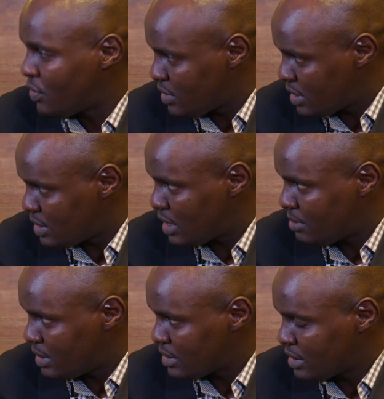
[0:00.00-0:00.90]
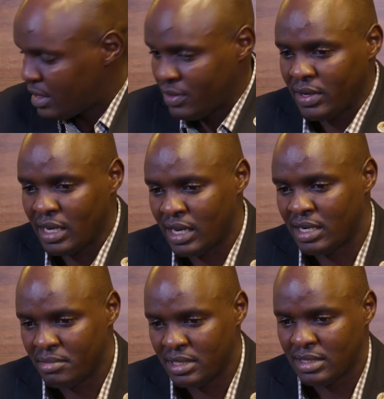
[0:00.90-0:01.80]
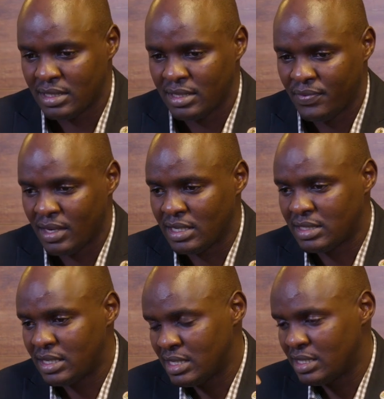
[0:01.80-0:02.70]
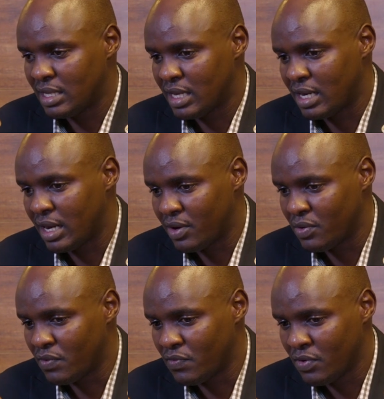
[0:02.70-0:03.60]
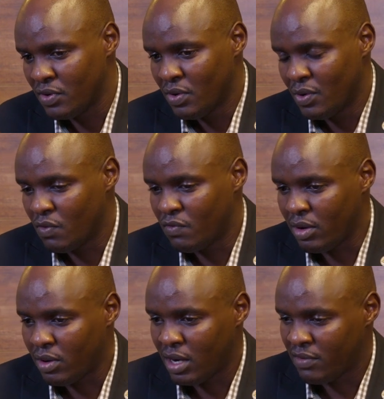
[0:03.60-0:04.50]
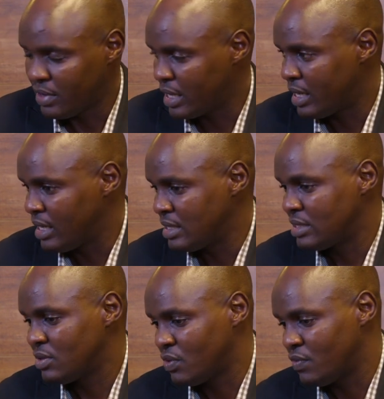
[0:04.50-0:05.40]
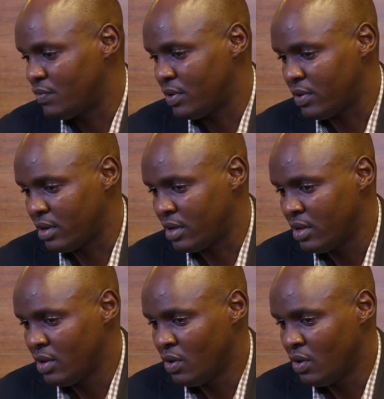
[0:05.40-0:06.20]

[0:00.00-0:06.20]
all these elements, and we can't be just raising the card of our Africanness, of our